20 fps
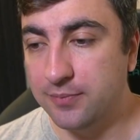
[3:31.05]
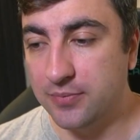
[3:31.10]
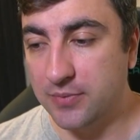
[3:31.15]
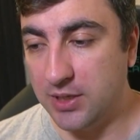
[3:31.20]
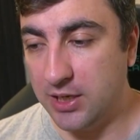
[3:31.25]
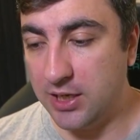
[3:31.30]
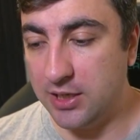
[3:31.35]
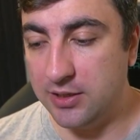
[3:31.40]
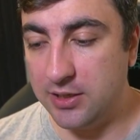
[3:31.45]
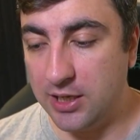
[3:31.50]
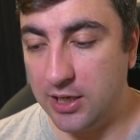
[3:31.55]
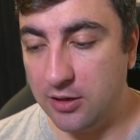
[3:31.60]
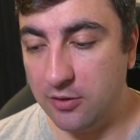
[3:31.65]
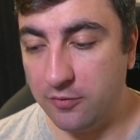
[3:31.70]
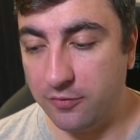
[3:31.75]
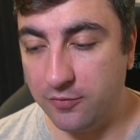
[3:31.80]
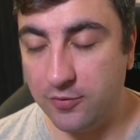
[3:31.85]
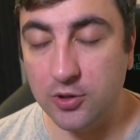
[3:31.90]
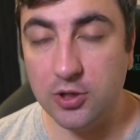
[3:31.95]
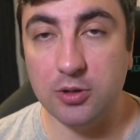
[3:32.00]
And then
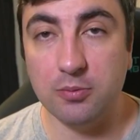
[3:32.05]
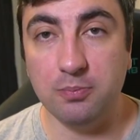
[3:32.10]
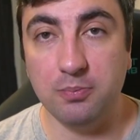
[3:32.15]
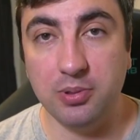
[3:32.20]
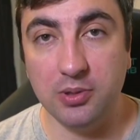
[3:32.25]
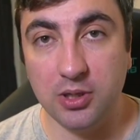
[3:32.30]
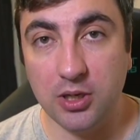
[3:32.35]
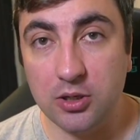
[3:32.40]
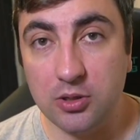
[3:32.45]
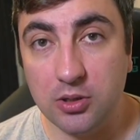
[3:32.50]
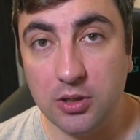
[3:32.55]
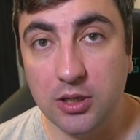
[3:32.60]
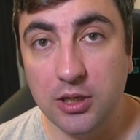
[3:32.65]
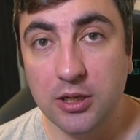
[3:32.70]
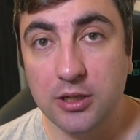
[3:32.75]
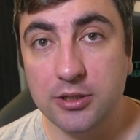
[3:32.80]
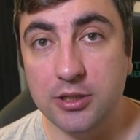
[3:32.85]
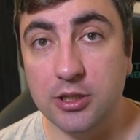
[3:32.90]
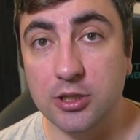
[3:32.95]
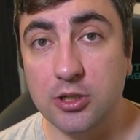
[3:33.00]
for Bloat,
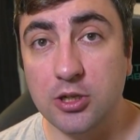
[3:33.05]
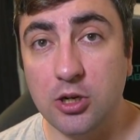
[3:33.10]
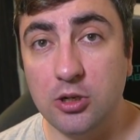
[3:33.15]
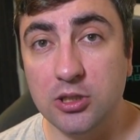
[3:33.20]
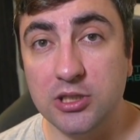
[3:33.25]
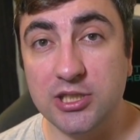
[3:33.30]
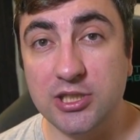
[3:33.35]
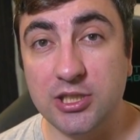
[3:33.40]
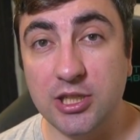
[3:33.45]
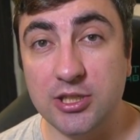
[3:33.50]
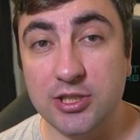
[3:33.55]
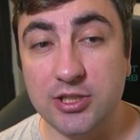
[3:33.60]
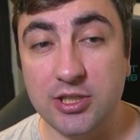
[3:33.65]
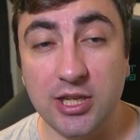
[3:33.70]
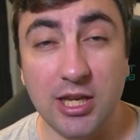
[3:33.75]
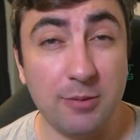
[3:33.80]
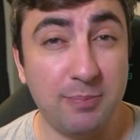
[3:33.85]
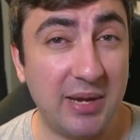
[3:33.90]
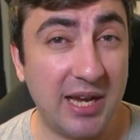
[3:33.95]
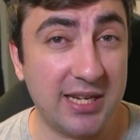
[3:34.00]
your goal is just to
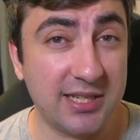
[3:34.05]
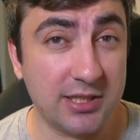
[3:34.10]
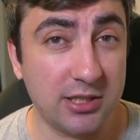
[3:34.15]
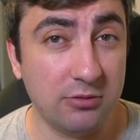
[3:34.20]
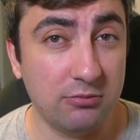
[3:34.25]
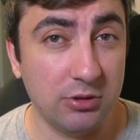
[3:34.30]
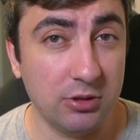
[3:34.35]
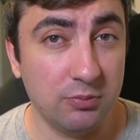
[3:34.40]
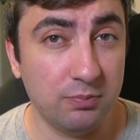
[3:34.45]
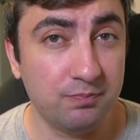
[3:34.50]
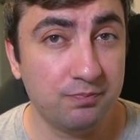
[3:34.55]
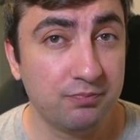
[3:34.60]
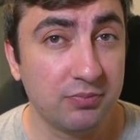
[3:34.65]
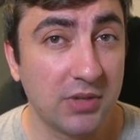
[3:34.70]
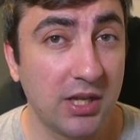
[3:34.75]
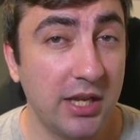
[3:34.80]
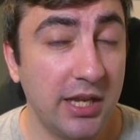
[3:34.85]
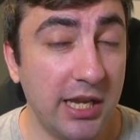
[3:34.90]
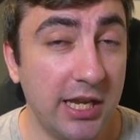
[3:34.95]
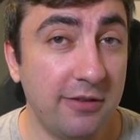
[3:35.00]
get past the room.
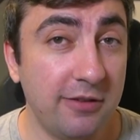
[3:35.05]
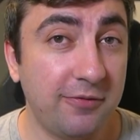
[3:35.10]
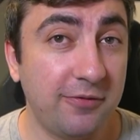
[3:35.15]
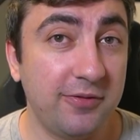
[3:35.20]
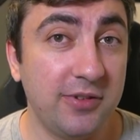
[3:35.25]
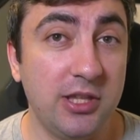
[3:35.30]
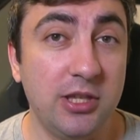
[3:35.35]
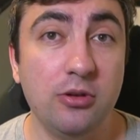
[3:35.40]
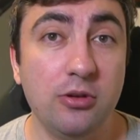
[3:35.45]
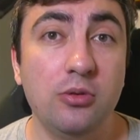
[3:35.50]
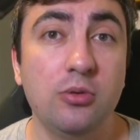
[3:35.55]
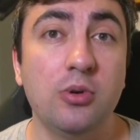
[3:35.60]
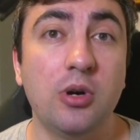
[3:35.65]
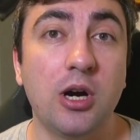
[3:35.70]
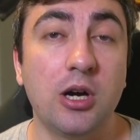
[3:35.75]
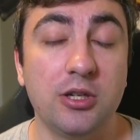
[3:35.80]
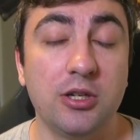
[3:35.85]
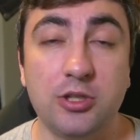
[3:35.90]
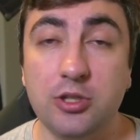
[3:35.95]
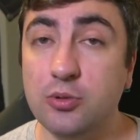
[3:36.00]
If you
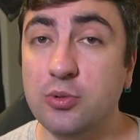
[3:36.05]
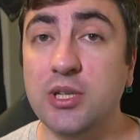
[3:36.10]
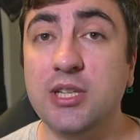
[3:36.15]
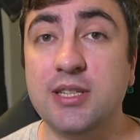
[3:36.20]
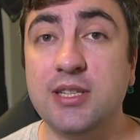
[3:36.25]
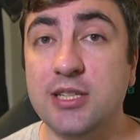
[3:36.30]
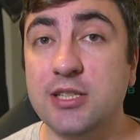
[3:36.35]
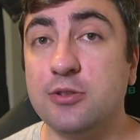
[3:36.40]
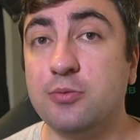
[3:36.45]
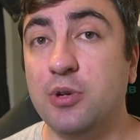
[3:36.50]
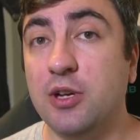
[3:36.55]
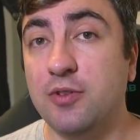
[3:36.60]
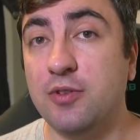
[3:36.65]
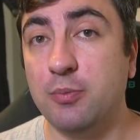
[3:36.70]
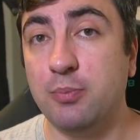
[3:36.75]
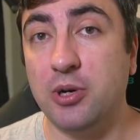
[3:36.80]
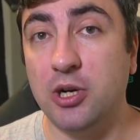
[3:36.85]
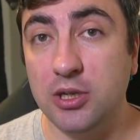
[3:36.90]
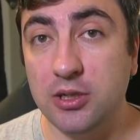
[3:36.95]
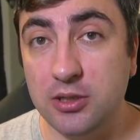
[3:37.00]
are doing this with a
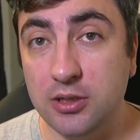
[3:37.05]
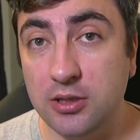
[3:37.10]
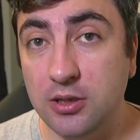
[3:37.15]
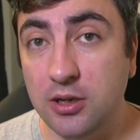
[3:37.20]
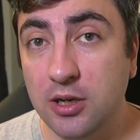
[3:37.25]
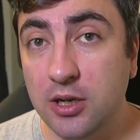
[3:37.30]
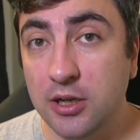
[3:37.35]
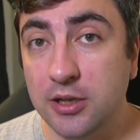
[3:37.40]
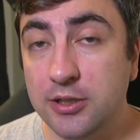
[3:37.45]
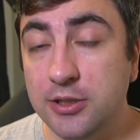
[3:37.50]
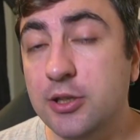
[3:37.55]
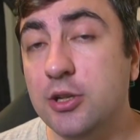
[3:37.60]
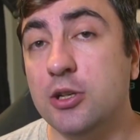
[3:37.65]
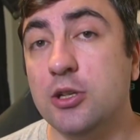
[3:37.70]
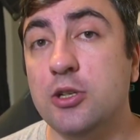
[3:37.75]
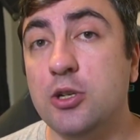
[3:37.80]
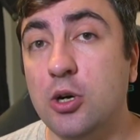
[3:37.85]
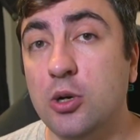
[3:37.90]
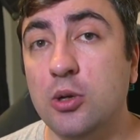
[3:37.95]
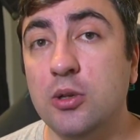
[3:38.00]
partner, your
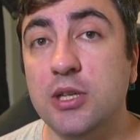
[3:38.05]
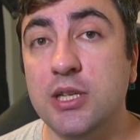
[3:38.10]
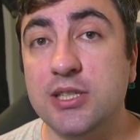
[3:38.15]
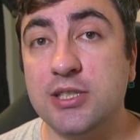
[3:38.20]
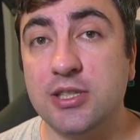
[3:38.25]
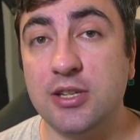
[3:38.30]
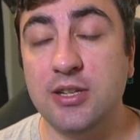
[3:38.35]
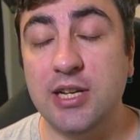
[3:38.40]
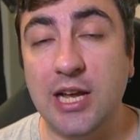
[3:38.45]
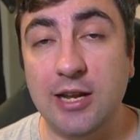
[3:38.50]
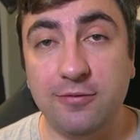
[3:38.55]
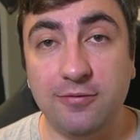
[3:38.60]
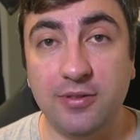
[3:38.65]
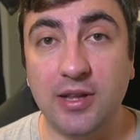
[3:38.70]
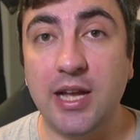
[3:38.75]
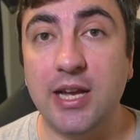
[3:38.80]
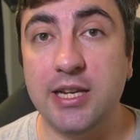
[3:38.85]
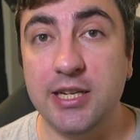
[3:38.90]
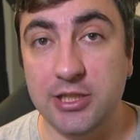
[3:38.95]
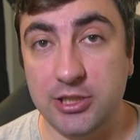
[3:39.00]
goal is to not
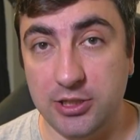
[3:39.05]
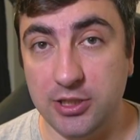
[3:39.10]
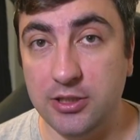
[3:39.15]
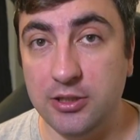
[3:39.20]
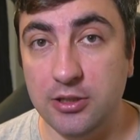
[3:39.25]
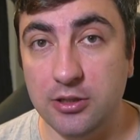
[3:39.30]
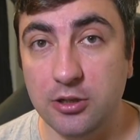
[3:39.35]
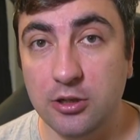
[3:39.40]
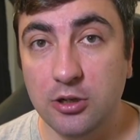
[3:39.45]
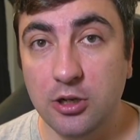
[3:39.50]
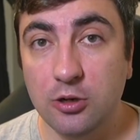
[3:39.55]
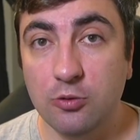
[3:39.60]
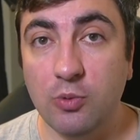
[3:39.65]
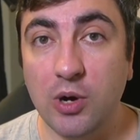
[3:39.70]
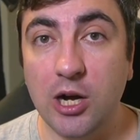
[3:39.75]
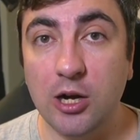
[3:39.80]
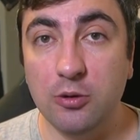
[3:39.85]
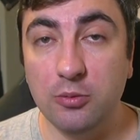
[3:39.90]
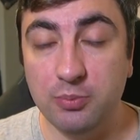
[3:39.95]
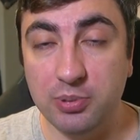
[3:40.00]
fly each other
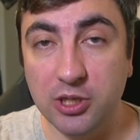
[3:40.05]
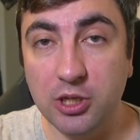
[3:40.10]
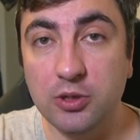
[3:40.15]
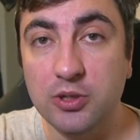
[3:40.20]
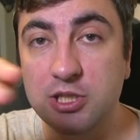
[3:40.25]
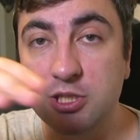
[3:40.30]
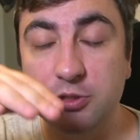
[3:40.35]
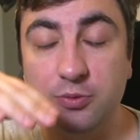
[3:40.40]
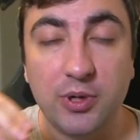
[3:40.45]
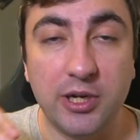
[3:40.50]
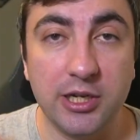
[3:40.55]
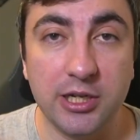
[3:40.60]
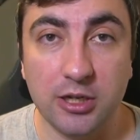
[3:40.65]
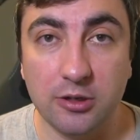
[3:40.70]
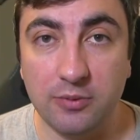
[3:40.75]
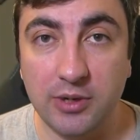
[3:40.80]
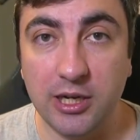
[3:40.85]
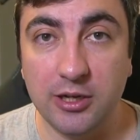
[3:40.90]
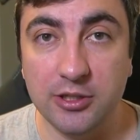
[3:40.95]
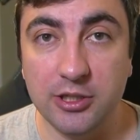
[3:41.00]
while Bloat is running
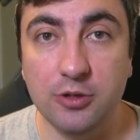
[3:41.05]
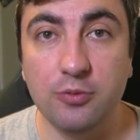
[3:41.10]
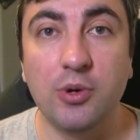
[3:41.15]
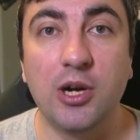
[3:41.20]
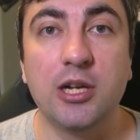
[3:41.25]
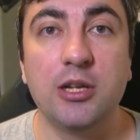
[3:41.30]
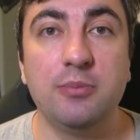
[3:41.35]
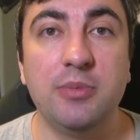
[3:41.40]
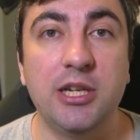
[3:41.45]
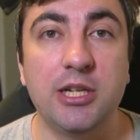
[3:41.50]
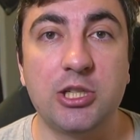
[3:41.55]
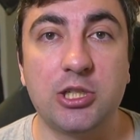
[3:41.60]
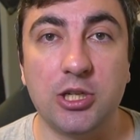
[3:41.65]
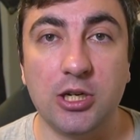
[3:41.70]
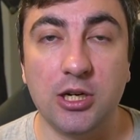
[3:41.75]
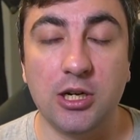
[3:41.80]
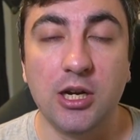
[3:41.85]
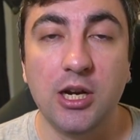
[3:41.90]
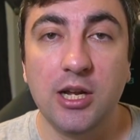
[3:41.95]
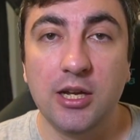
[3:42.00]
around. You want to make
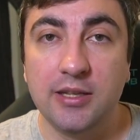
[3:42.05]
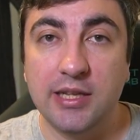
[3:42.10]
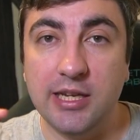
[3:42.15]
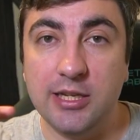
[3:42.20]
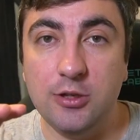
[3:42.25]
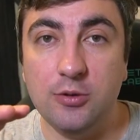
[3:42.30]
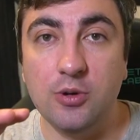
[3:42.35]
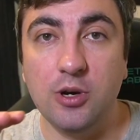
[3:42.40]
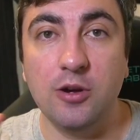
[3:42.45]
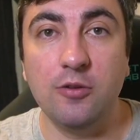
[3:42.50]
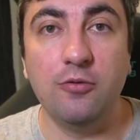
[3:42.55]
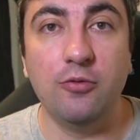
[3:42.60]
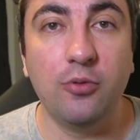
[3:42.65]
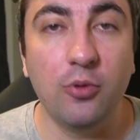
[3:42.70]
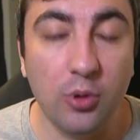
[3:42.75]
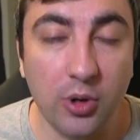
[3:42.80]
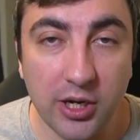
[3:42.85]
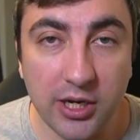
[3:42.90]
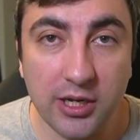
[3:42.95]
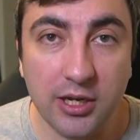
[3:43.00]
sure that you
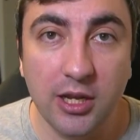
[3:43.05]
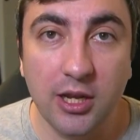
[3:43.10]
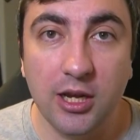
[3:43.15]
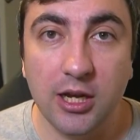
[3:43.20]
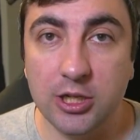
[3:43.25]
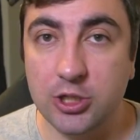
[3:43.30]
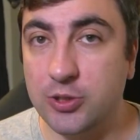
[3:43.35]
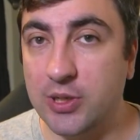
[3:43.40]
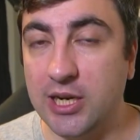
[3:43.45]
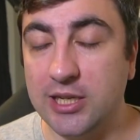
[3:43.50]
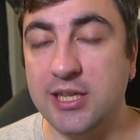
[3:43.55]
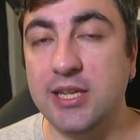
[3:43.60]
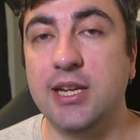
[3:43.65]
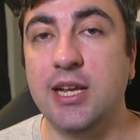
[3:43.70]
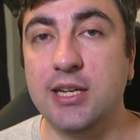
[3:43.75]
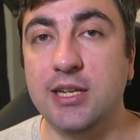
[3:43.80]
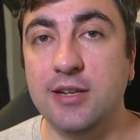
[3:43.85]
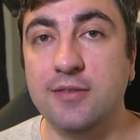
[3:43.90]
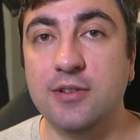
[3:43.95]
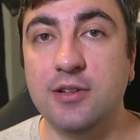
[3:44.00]
avoid attracting
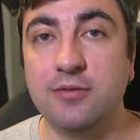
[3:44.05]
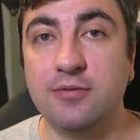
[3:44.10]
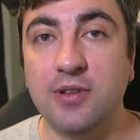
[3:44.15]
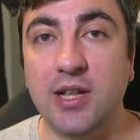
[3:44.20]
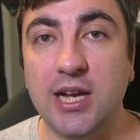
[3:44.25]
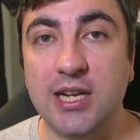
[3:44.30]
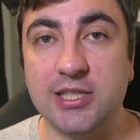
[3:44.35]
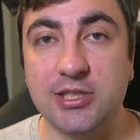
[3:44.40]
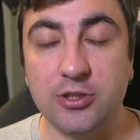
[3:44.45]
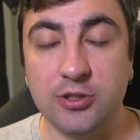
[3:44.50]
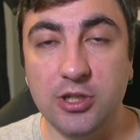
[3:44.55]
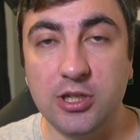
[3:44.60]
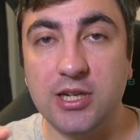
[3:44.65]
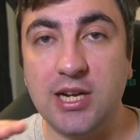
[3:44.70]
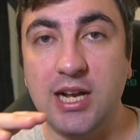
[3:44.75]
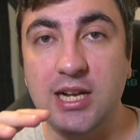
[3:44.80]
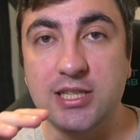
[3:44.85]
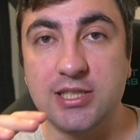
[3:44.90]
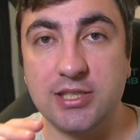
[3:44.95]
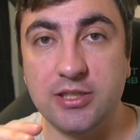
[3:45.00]
any of the flies, so you're
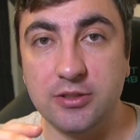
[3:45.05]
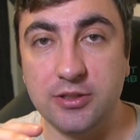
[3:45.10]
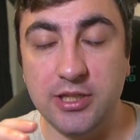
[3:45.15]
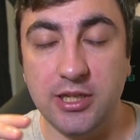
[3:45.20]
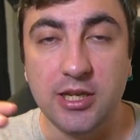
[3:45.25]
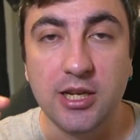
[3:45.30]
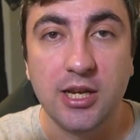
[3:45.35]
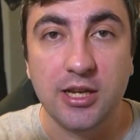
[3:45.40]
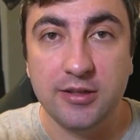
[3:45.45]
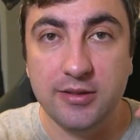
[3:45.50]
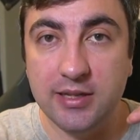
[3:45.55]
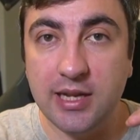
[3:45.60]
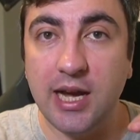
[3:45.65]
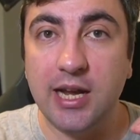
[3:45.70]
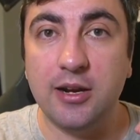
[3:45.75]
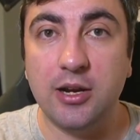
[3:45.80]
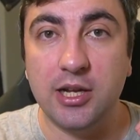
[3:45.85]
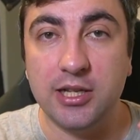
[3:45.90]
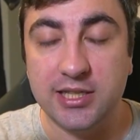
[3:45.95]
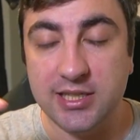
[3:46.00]
constantly not
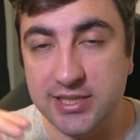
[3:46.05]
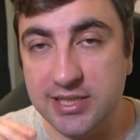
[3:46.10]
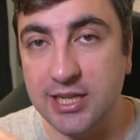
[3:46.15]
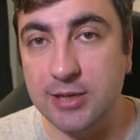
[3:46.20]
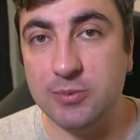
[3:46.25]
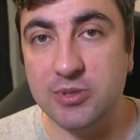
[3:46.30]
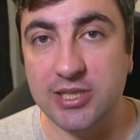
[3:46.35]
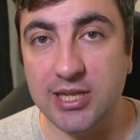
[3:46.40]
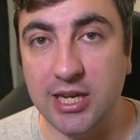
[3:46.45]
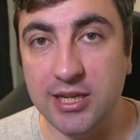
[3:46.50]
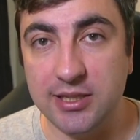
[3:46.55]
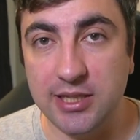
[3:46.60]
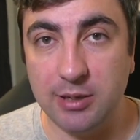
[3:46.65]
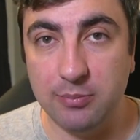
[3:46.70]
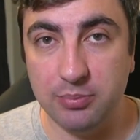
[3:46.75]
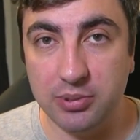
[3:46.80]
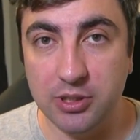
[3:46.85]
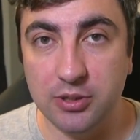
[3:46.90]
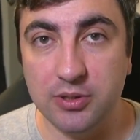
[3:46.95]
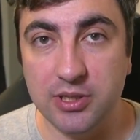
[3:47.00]
on the same side that
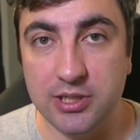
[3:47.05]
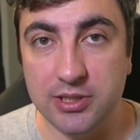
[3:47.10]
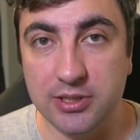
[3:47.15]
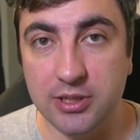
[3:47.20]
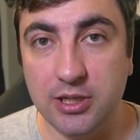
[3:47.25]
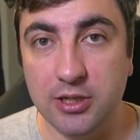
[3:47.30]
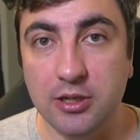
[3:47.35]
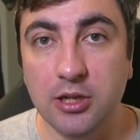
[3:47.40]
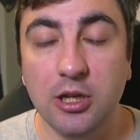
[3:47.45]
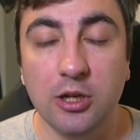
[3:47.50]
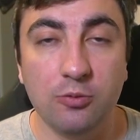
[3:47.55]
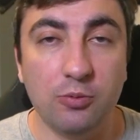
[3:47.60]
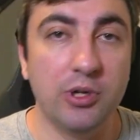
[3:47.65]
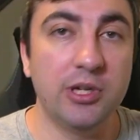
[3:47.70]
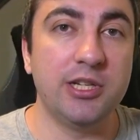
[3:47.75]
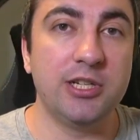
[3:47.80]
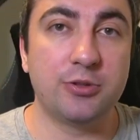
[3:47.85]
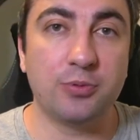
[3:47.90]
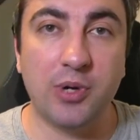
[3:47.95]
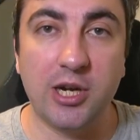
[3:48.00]
Bloat is on when
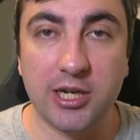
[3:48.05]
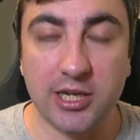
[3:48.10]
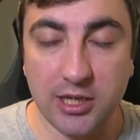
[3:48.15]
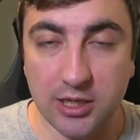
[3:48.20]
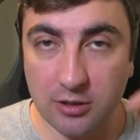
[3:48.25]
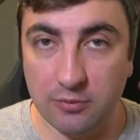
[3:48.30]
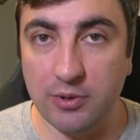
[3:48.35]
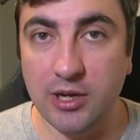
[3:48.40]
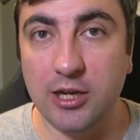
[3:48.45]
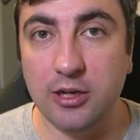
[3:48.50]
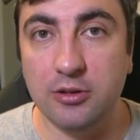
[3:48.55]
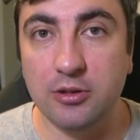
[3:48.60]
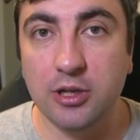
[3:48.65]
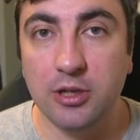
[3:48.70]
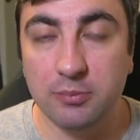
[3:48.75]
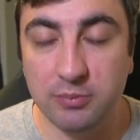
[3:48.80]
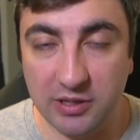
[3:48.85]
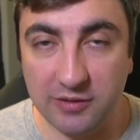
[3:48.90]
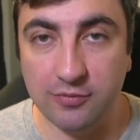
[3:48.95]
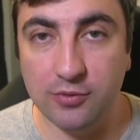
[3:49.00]
he's walking around
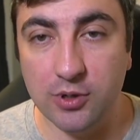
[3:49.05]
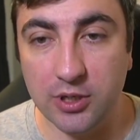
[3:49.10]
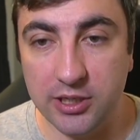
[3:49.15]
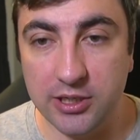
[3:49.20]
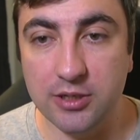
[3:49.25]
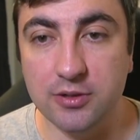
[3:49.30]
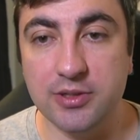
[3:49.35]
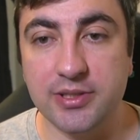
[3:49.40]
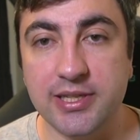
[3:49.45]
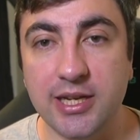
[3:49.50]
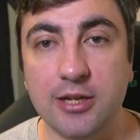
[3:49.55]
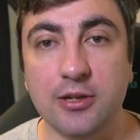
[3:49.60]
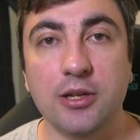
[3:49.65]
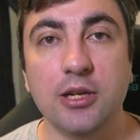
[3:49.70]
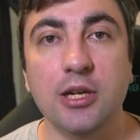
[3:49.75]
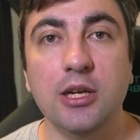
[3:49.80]
before he goes down.